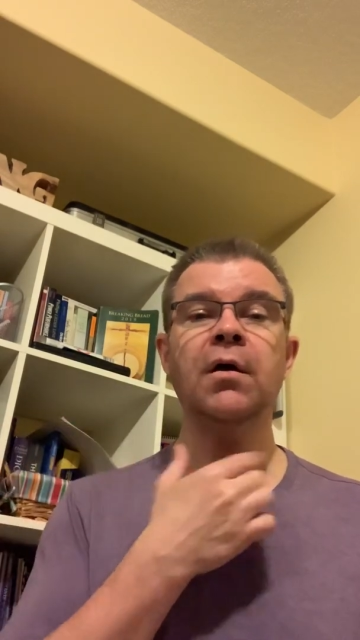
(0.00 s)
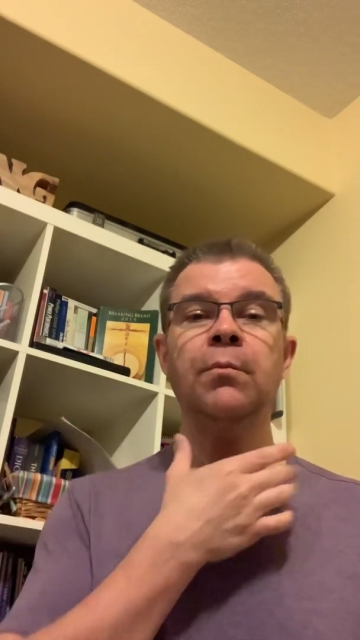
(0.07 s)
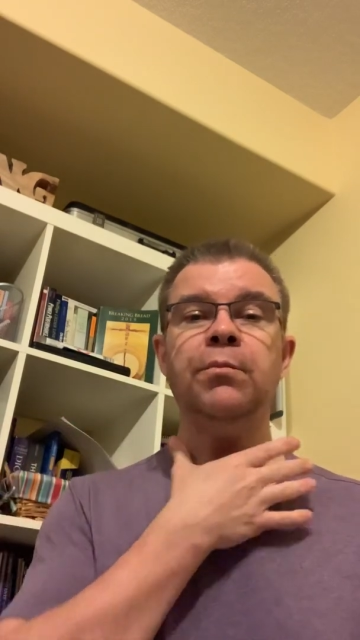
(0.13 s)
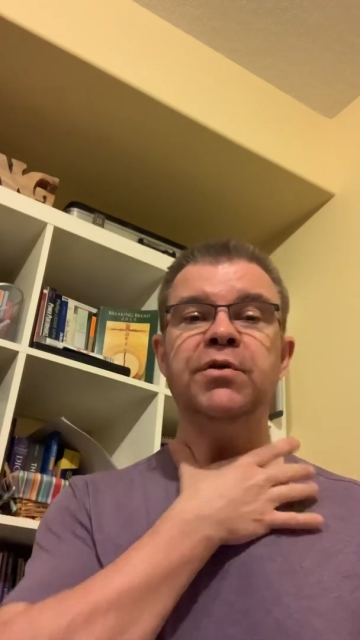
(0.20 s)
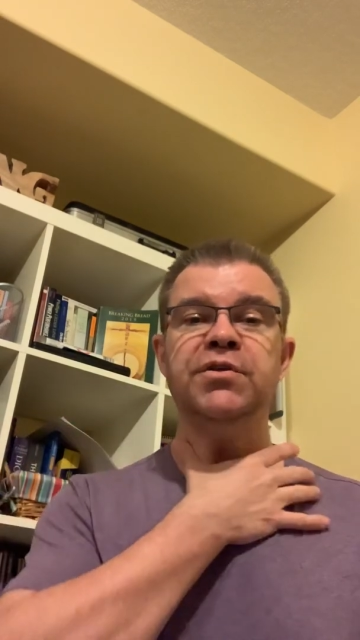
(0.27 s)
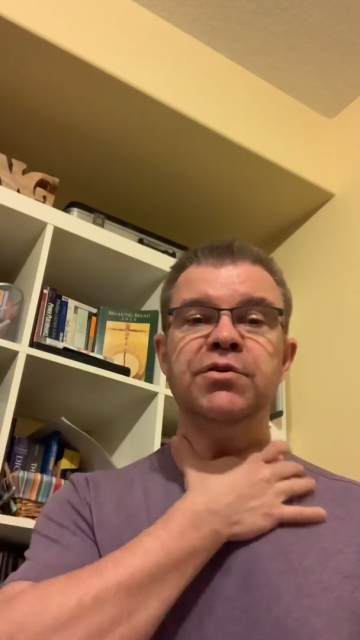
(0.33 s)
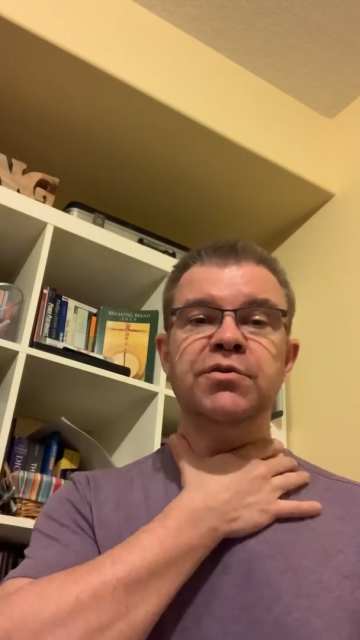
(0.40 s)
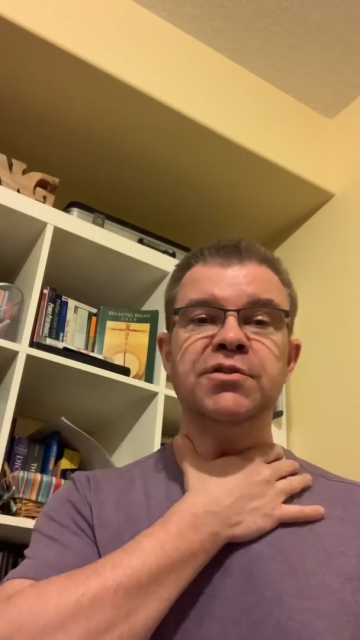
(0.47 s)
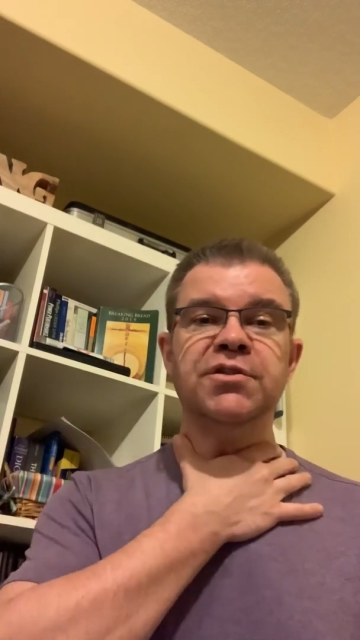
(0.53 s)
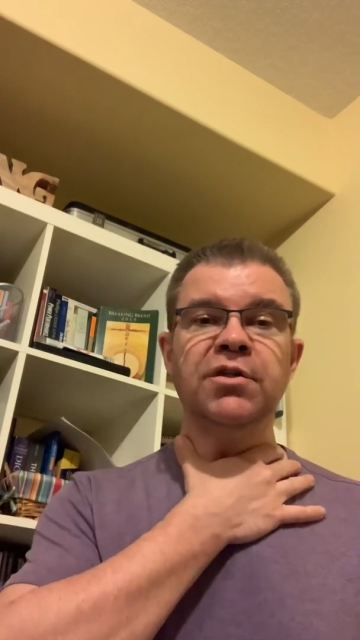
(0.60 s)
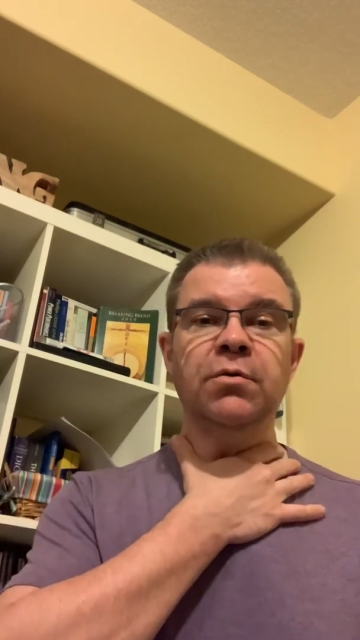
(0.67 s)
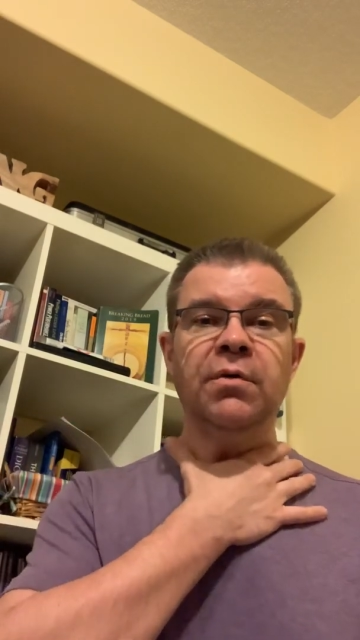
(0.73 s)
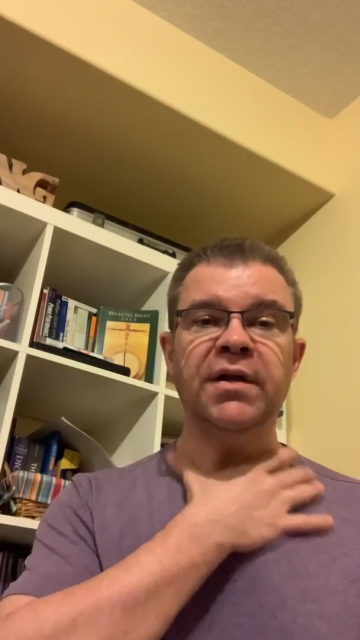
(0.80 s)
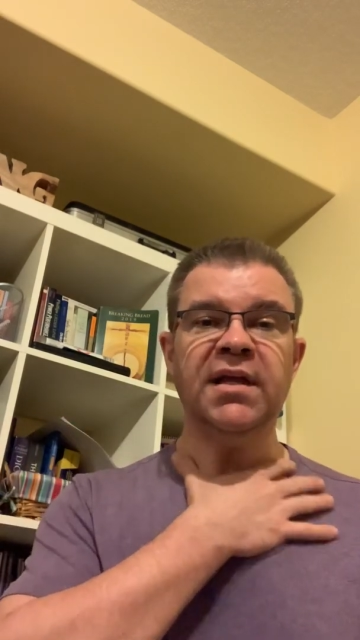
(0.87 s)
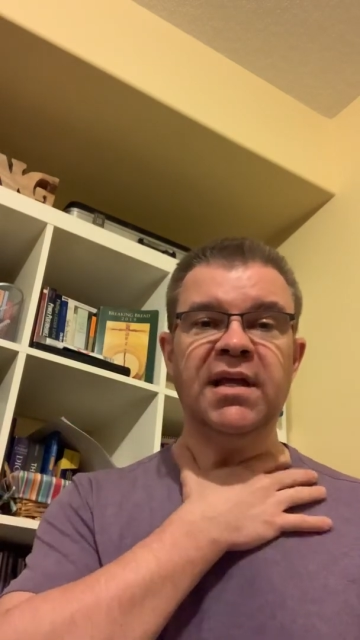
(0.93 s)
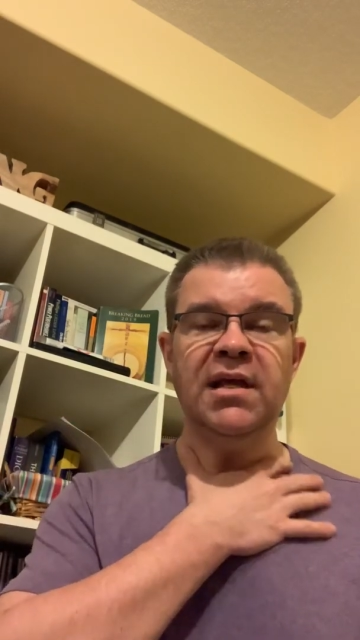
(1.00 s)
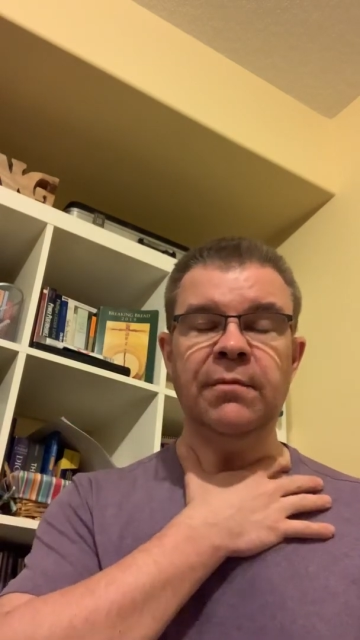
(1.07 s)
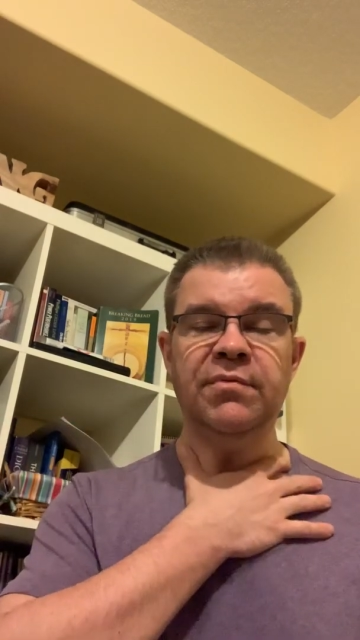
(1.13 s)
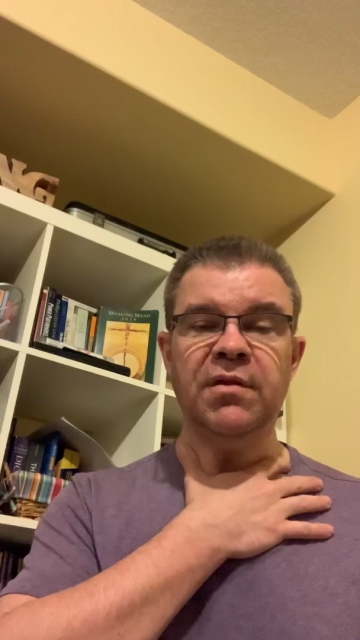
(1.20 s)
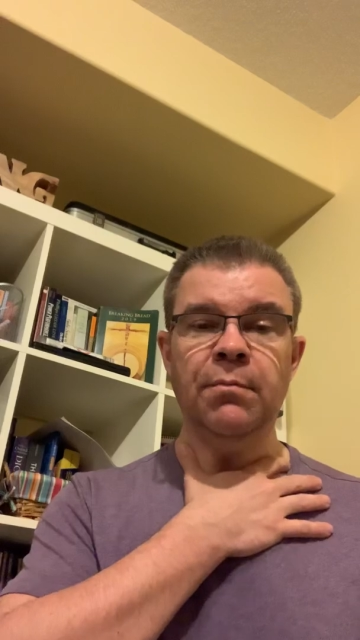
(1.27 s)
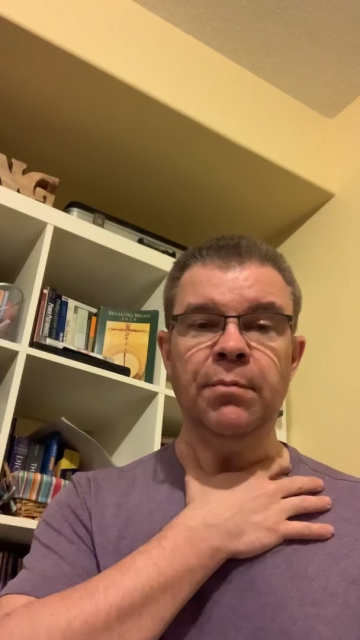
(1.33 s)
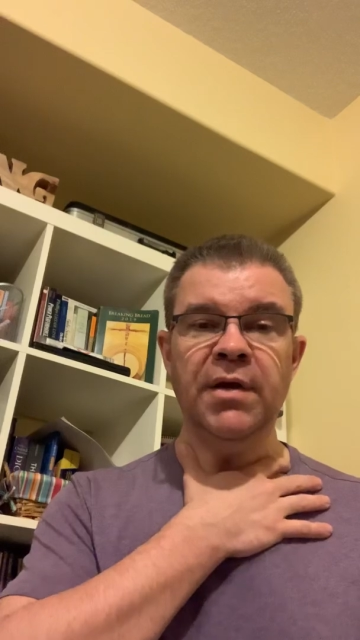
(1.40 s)
but you still want to keep
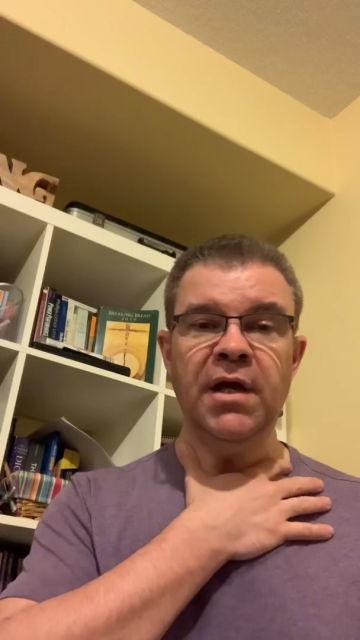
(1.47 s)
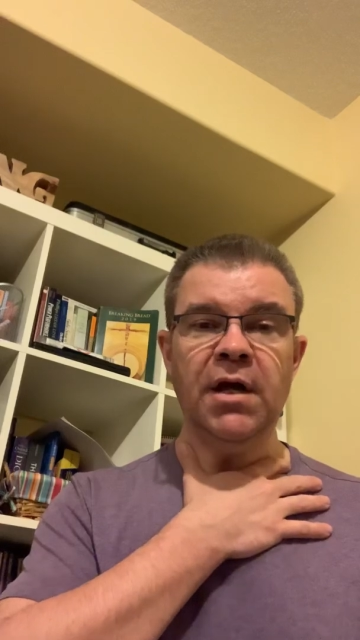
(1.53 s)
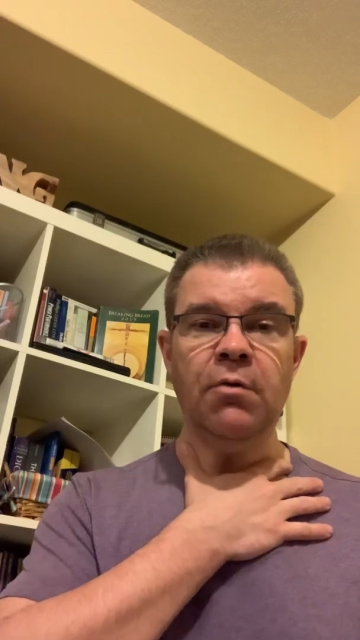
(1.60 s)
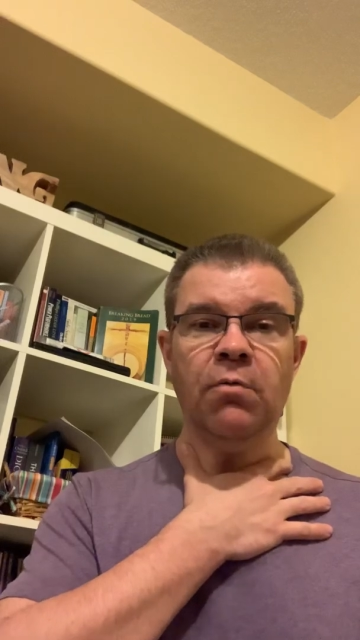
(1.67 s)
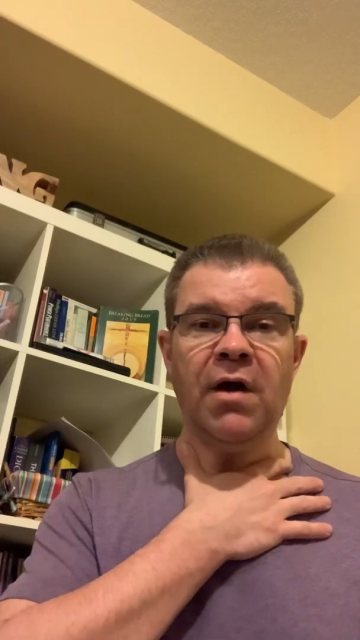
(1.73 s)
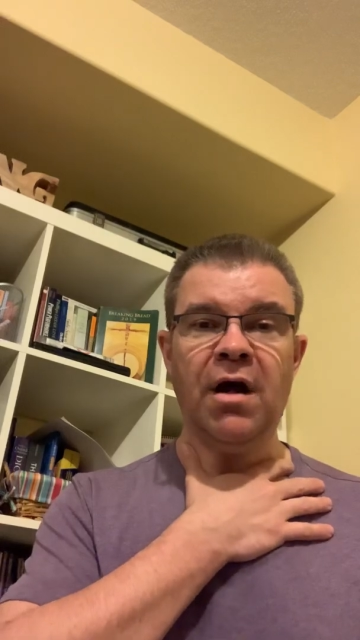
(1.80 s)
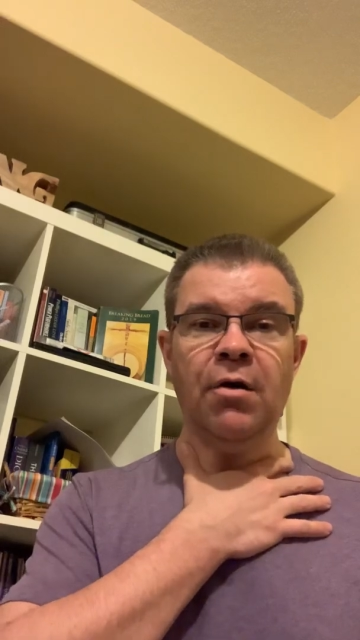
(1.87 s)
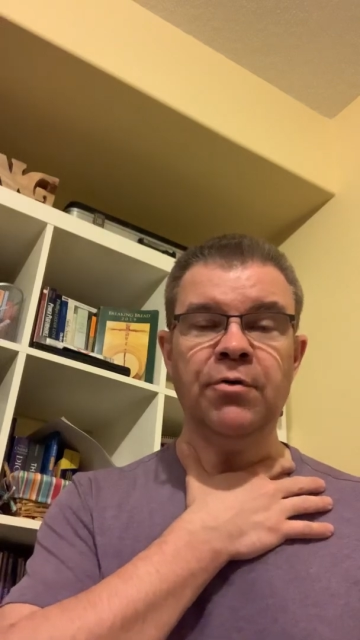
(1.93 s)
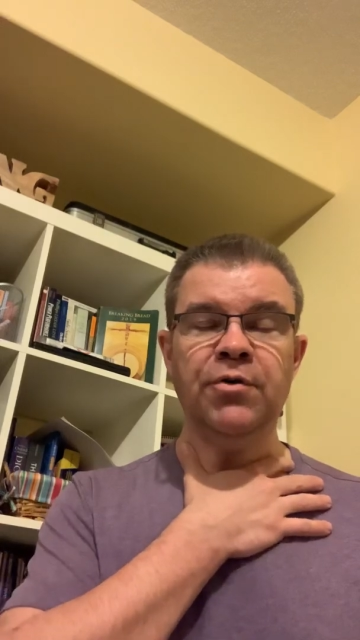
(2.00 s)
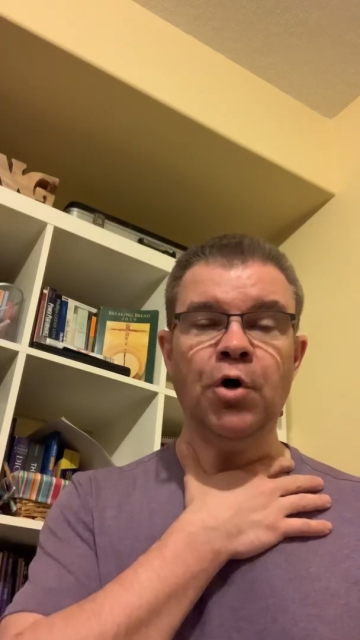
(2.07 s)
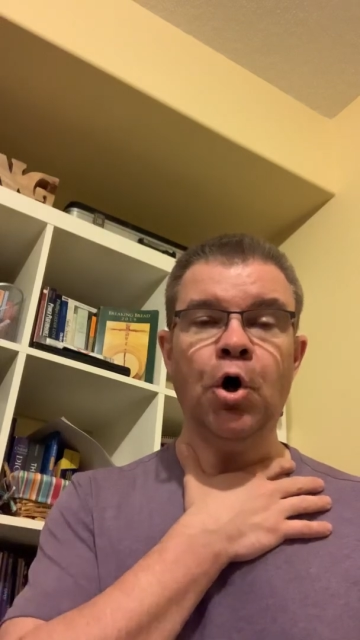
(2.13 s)
the big, round,